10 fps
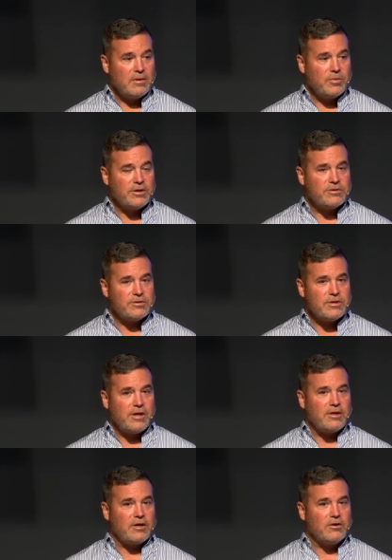because there's
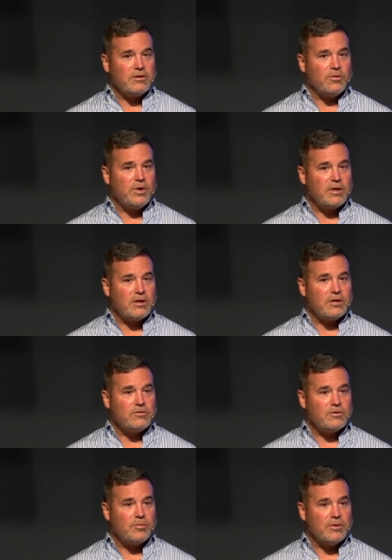nothing good that we can
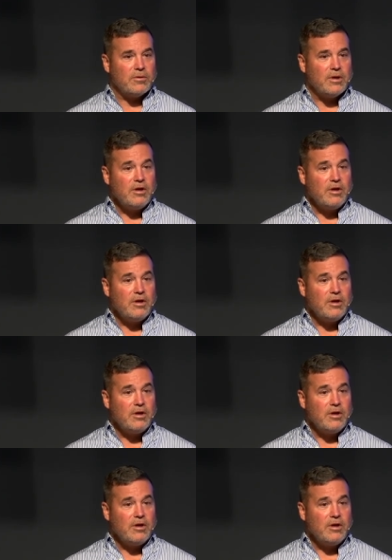contribute.